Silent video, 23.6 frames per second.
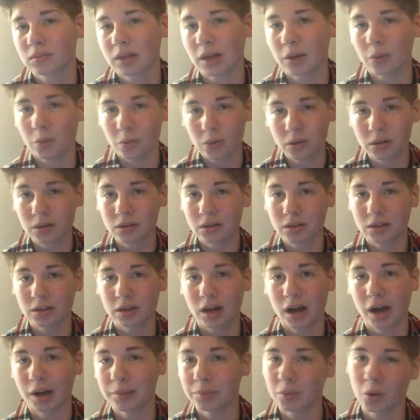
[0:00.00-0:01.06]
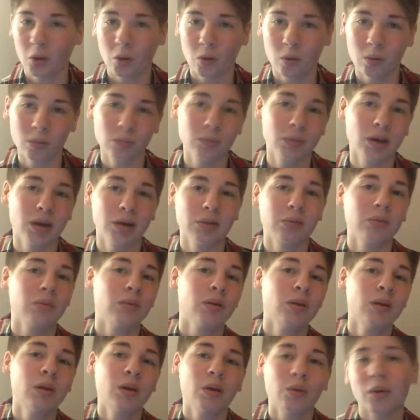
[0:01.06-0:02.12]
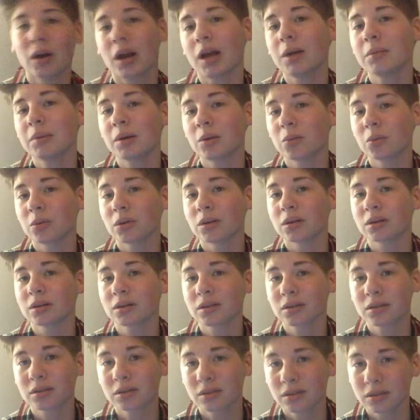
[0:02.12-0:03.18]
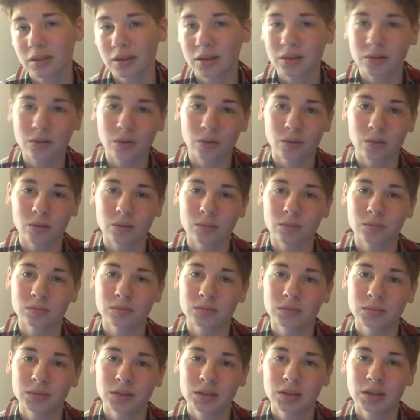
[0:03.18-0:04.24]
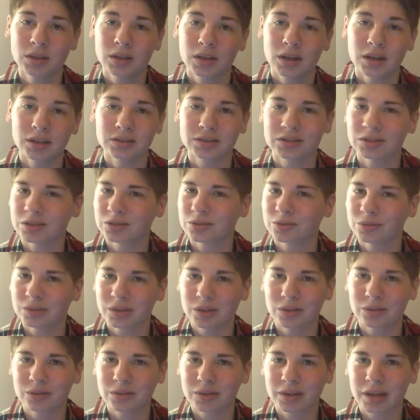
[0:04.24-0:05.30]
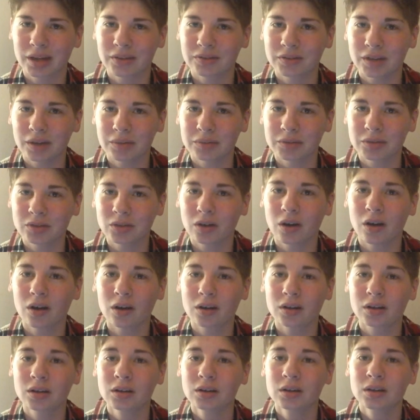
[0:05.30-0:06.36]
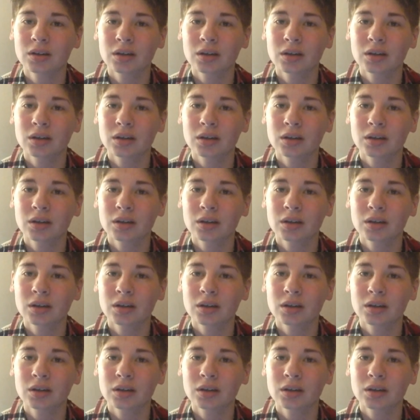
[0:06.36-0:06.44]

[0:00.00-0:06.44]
at work, I'm home, and when I'm at work, they're home, and so we don't really have time to talk.